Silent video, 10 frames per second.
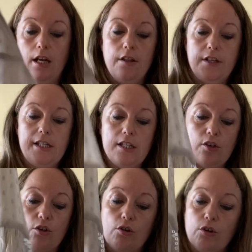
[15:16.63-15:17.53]
This is
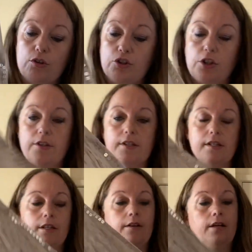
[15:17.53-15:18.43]

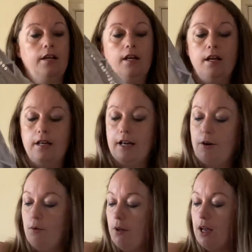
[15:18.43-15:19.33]
gorgeous.
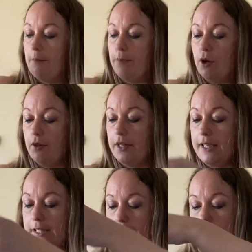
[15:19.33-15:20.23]
Now, I bought
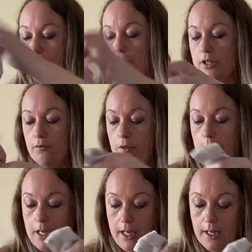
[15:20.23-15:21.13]
this because of the
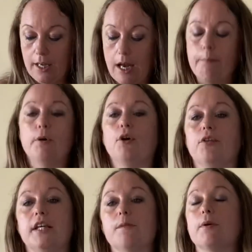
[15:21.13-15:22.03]
make. I
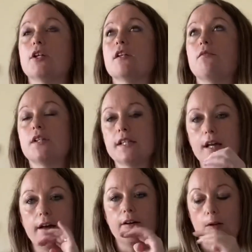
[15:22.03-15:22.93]
bought this because of the
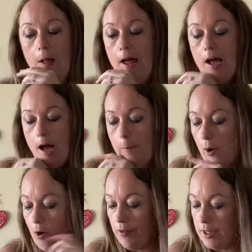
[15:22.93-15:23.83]
style. I
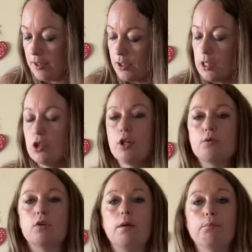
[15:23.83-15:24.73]
bought this because I thought it
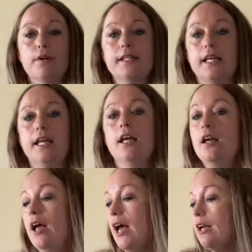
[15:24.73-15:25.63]
was really pretty.
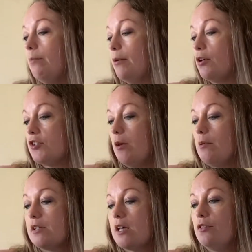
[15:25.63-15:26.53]
And I bought it
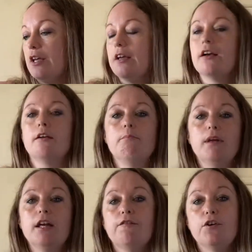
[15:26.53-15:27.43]
because I think I can
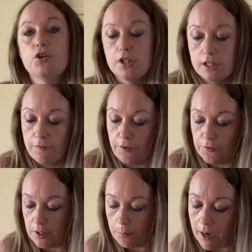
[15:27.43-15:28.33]
make £40 to
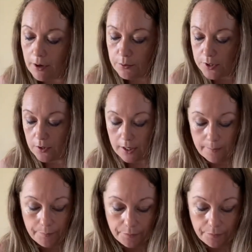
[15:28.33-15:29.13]
£50 on it.